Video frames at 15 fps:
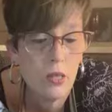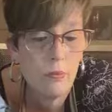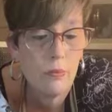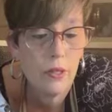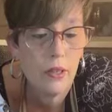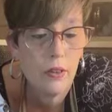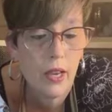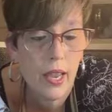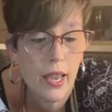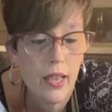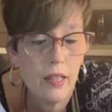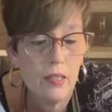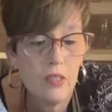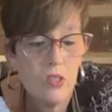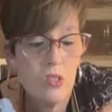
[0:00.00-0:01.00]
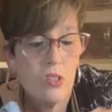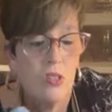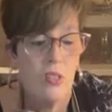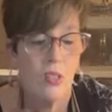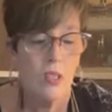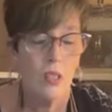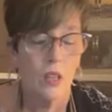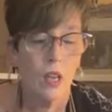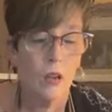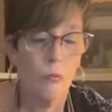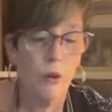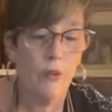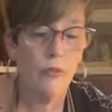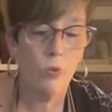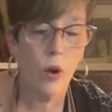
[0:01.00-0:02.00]
to keep their heads
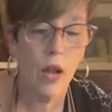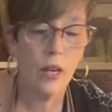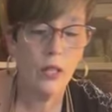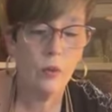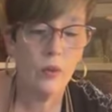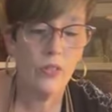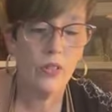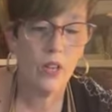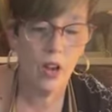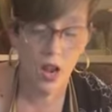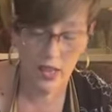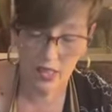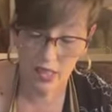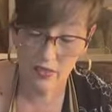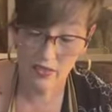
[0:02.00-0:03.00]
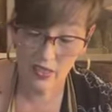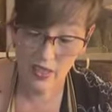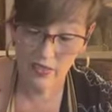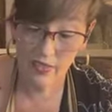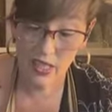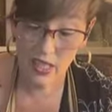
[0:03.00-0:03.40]
above water with the cost of